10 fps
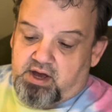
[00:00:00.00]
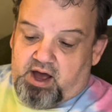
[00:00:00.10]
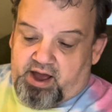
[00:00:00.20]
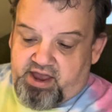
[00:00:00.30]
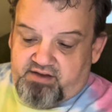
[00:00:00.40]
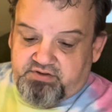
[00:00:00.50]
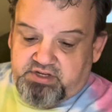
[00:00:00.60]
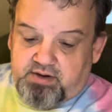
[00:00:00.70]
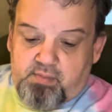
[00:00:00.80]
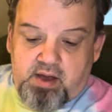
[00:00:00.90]
I have
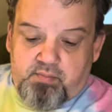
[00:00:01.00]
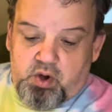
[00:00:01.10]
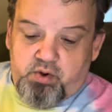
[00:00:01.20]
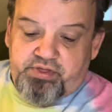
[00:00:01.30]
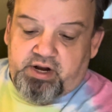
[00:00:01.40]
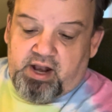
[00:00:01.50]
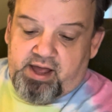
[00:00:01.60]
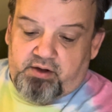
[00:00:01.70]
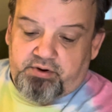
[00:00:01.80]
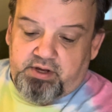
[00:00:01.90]
set my bow in the
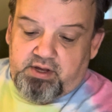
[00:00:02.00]
cloud,